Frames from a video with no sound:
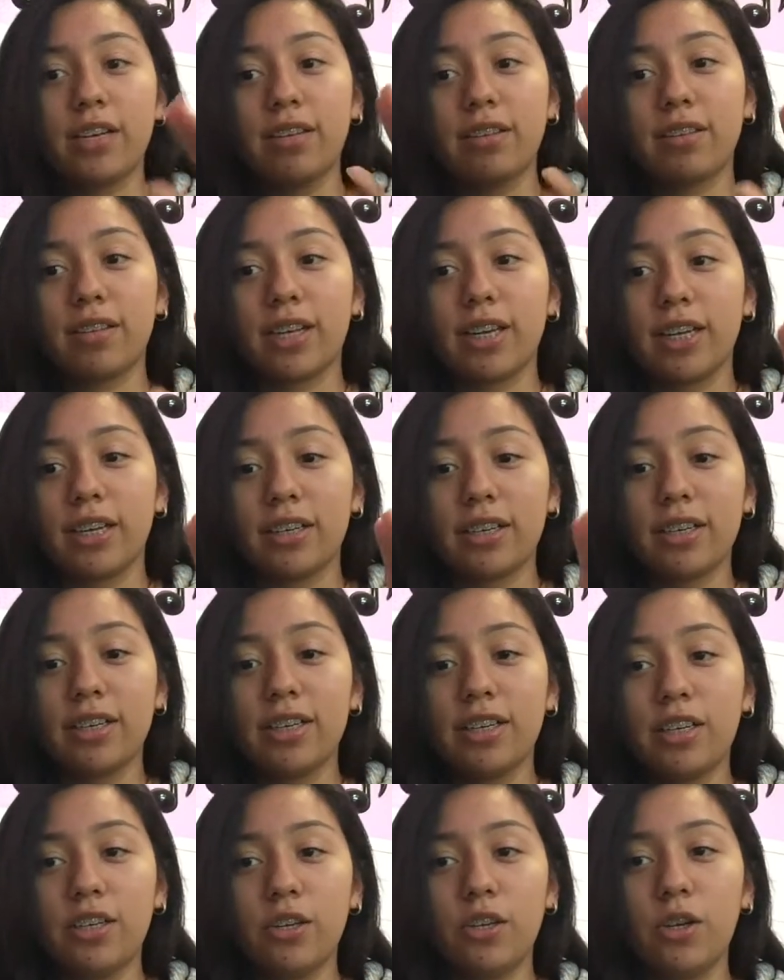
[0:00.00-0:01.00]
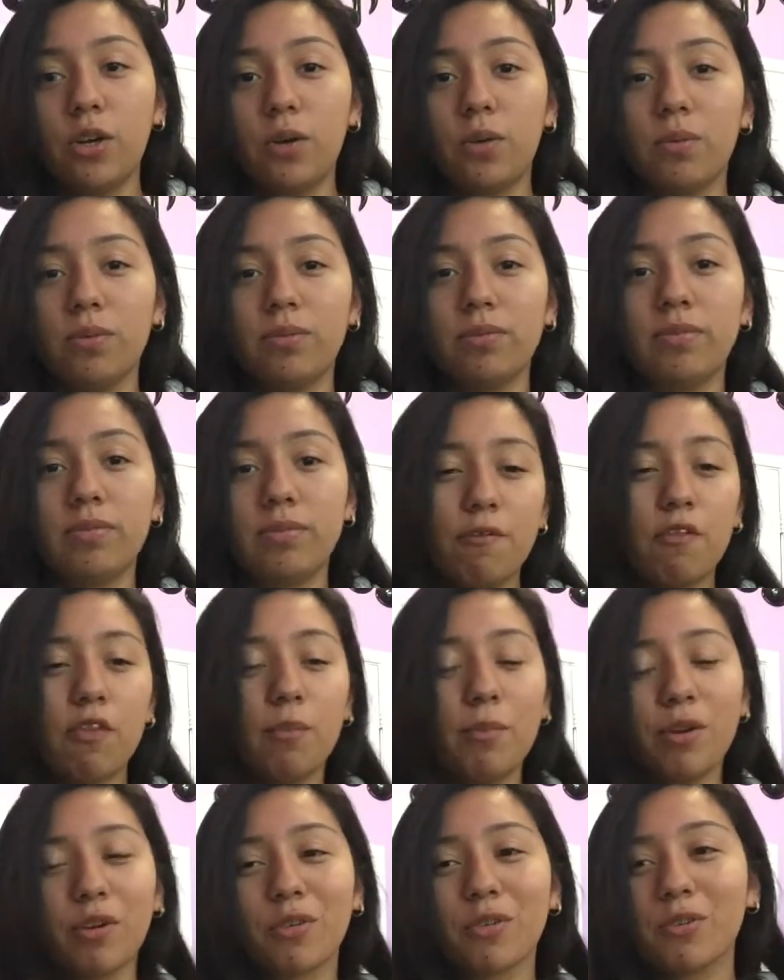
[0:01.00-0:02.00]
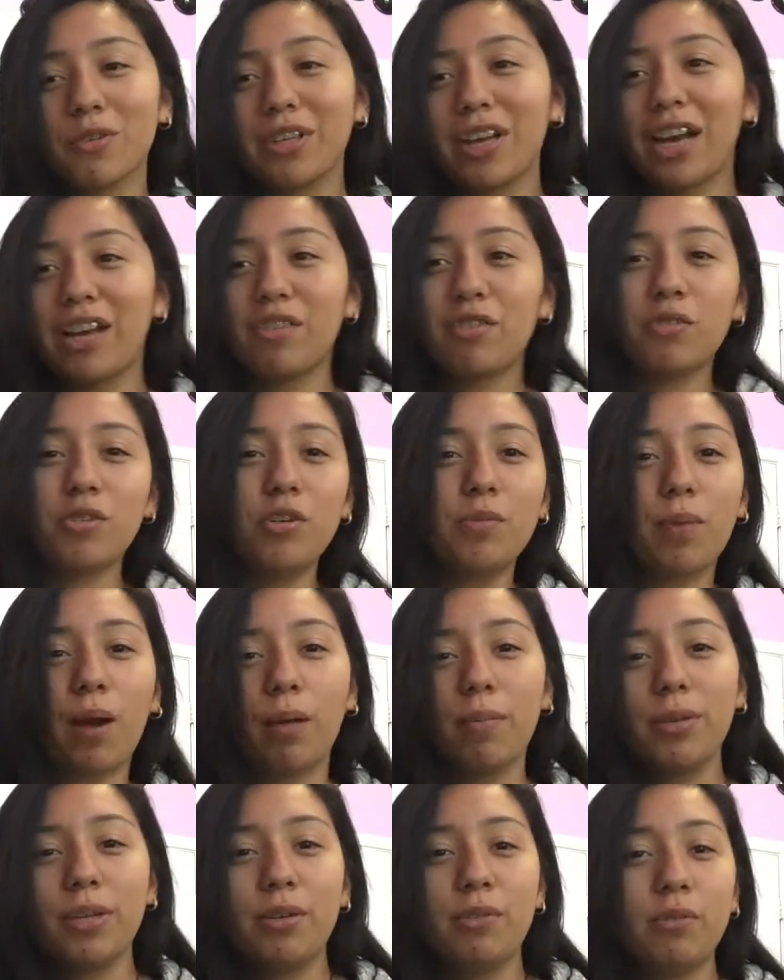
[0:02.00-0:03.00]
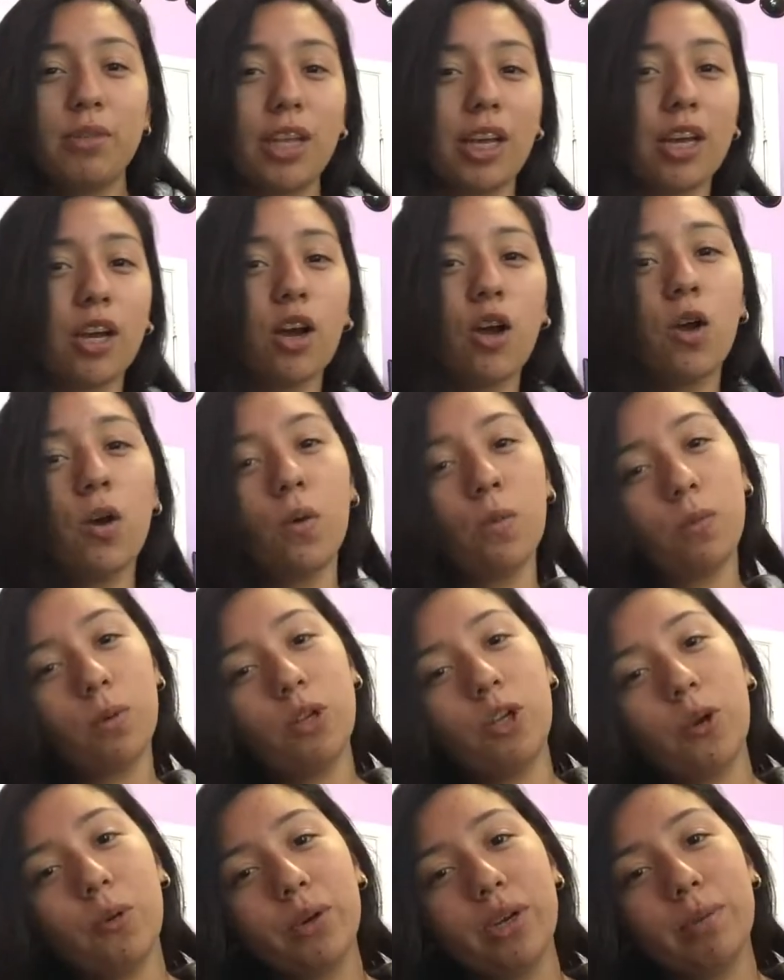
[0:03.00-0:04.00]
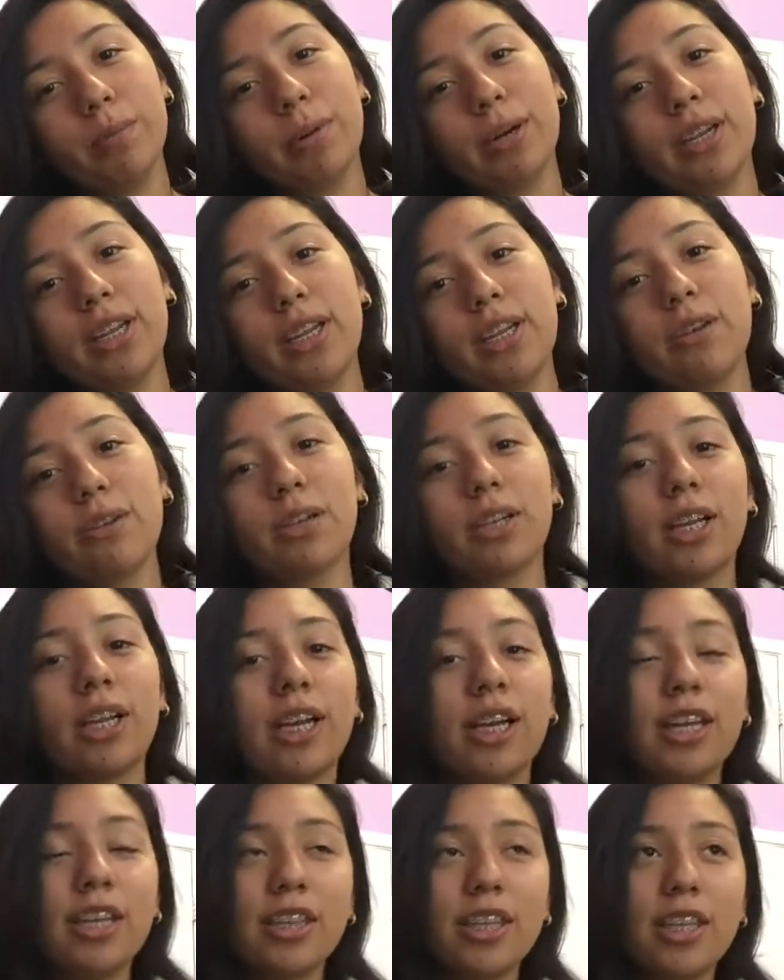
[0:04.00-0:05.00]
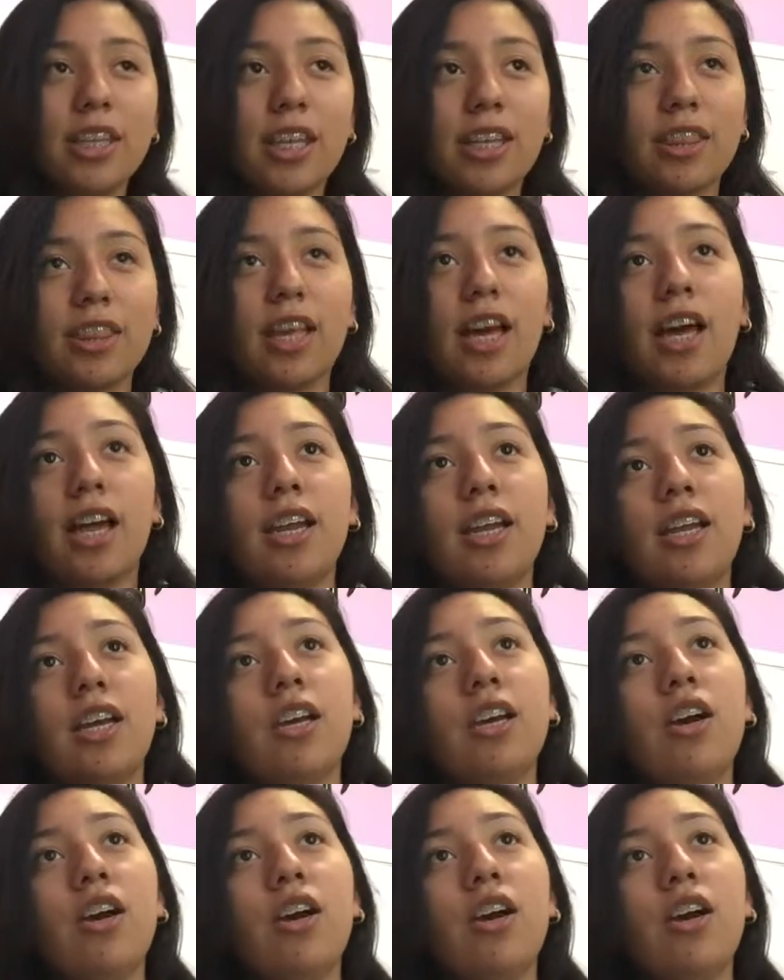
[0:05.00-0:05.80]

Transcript: because like you know from middle school to high school you probably like won't know anybody or like anything like that